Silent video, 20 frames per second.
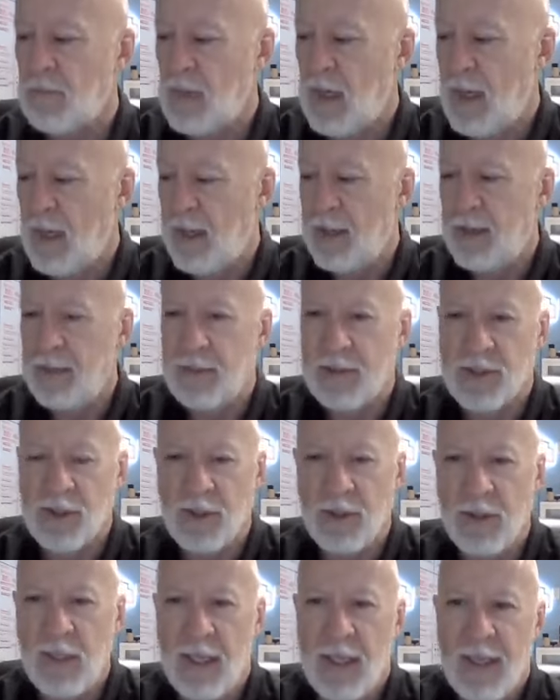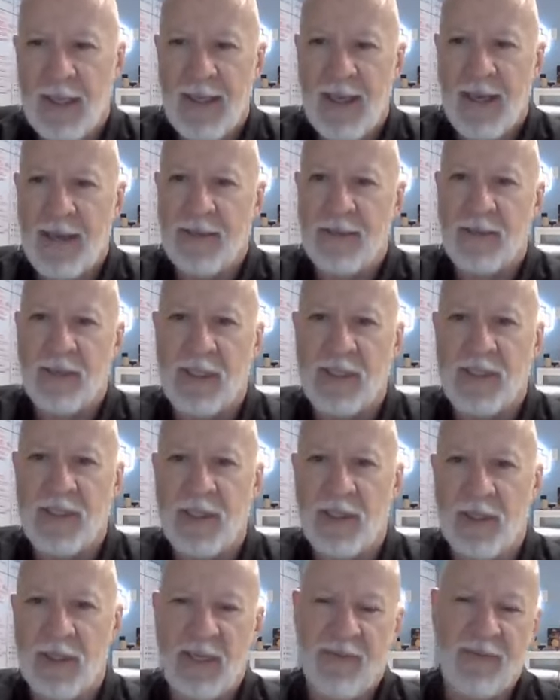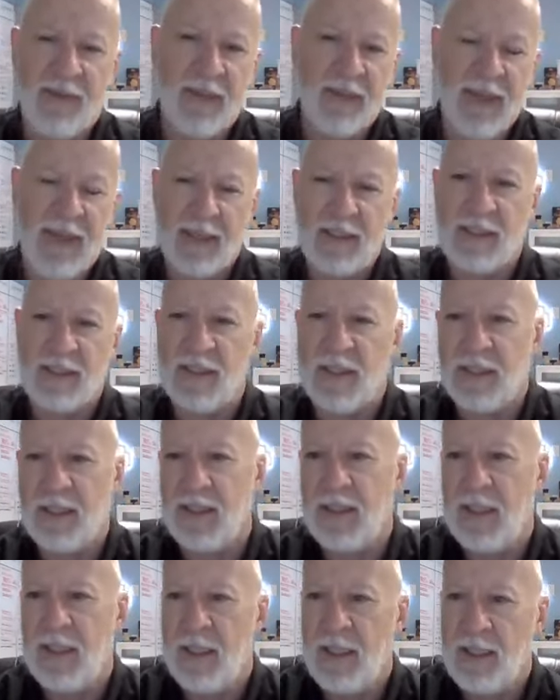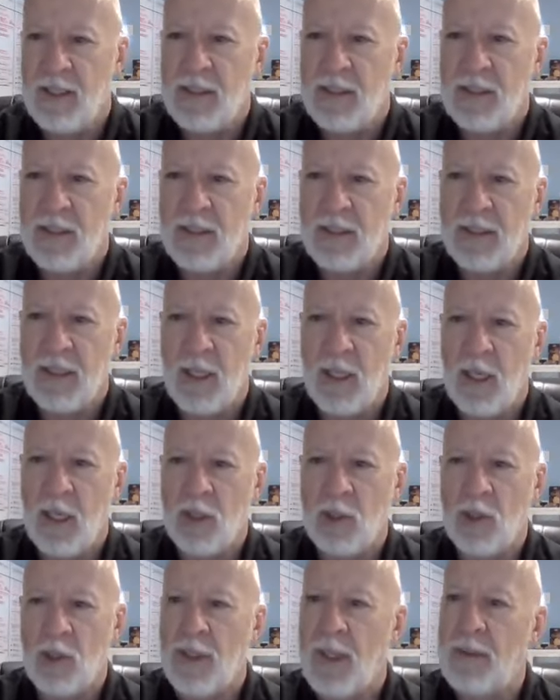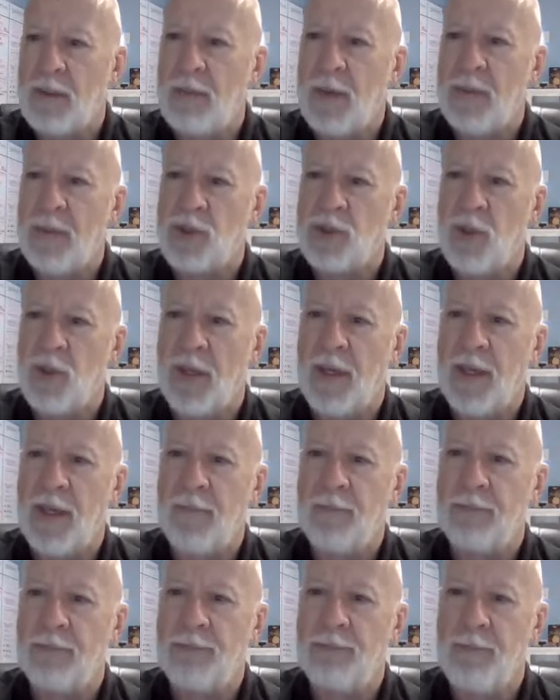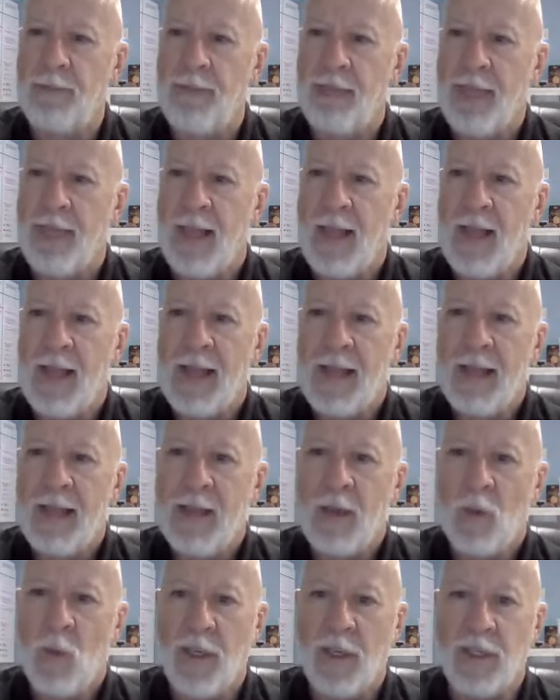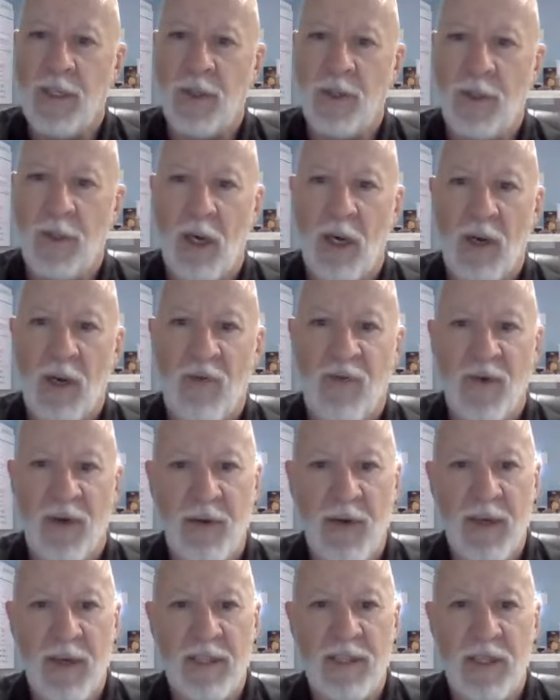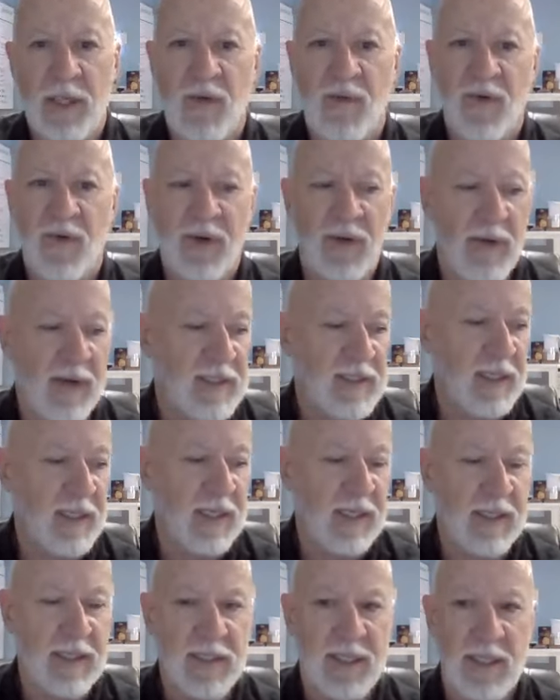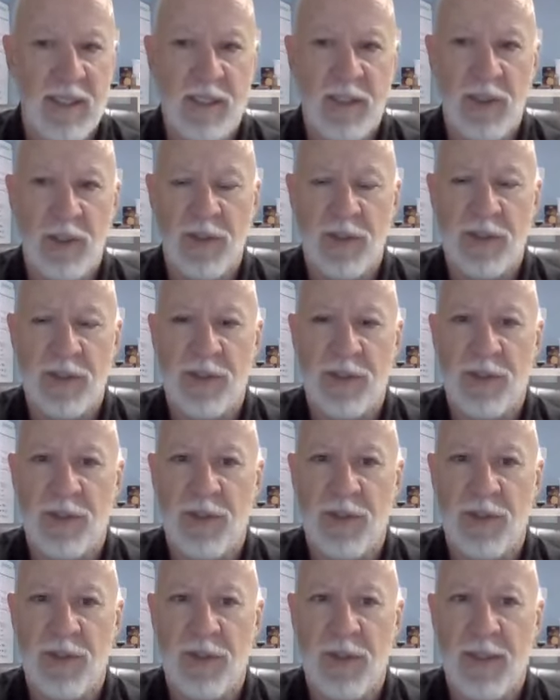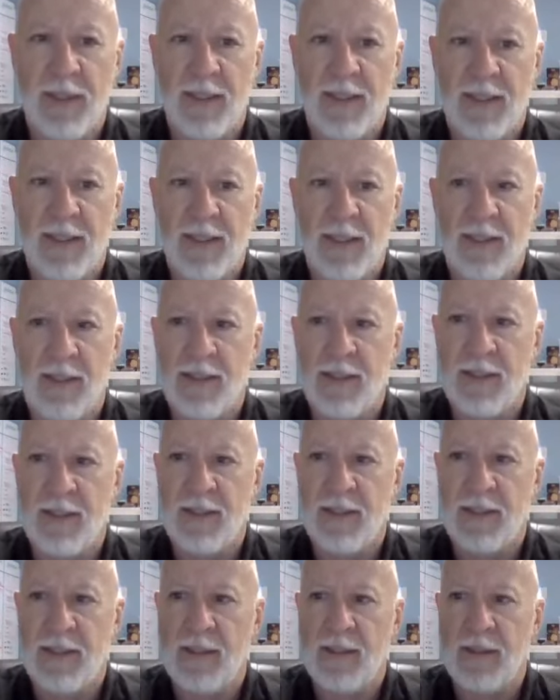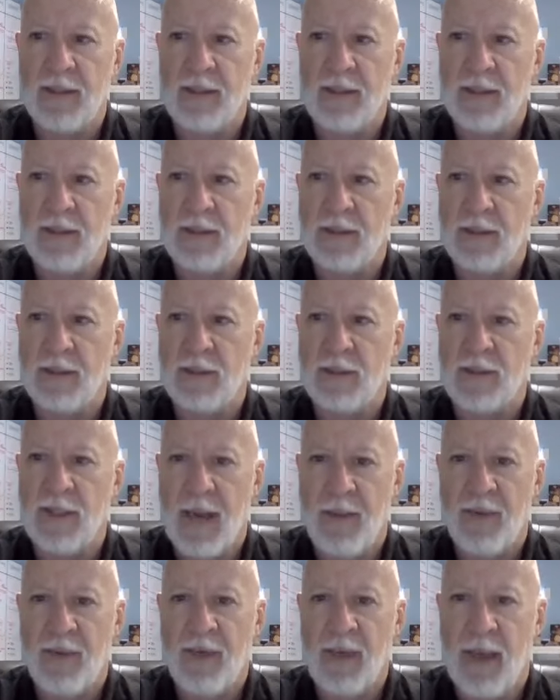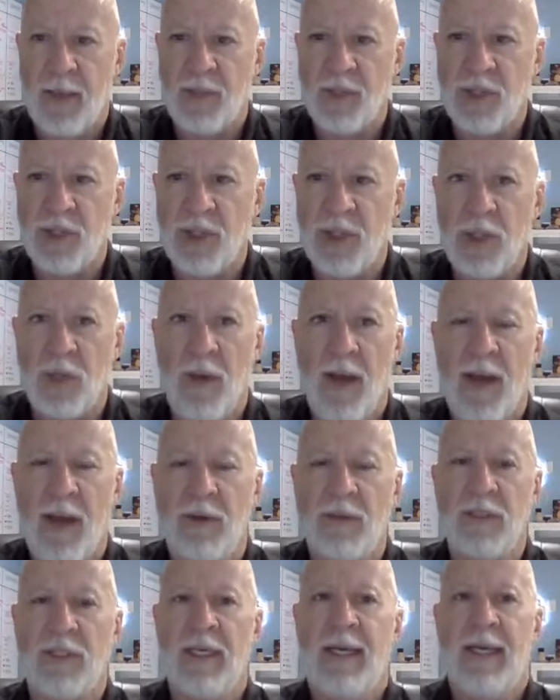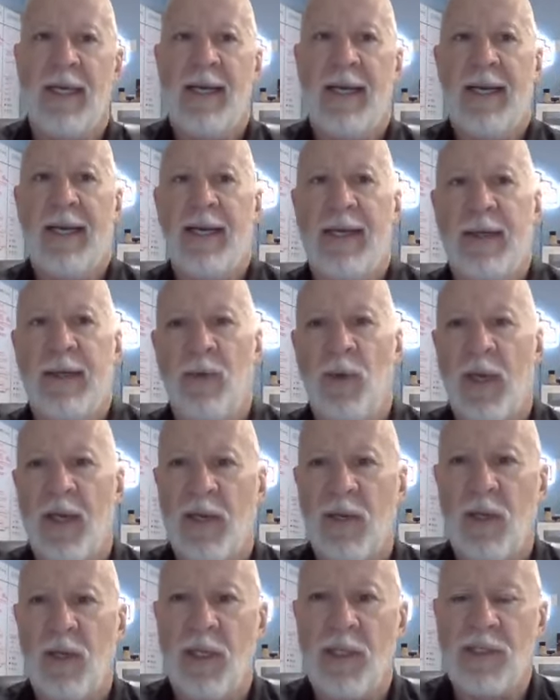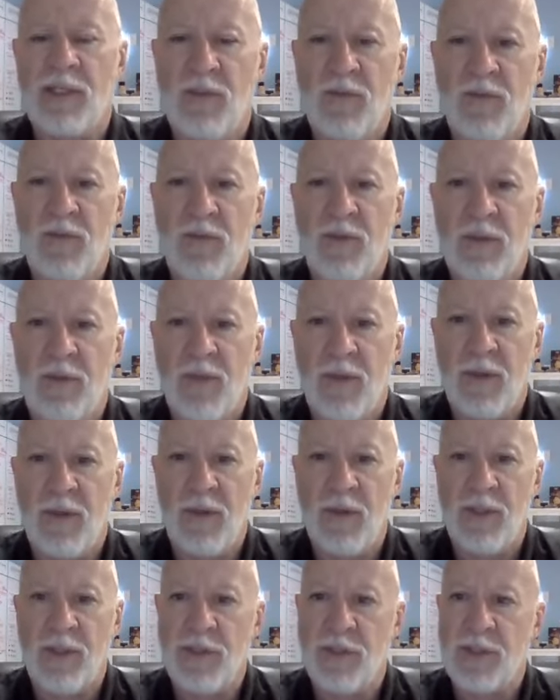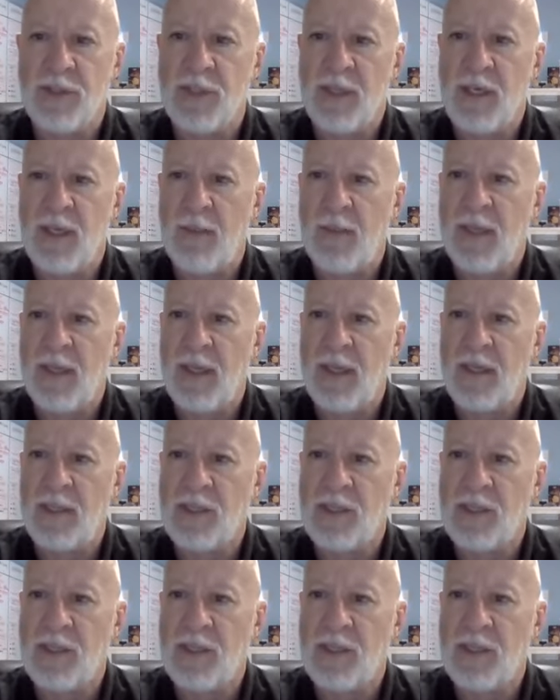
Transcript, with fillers: And so, yeah, consider giving that uh, a look and maybe joining up. We do our fundraising. Our fundraising continues to uh, to happen. It happens year round. Uh, we're getting lots of fundraisers coming in.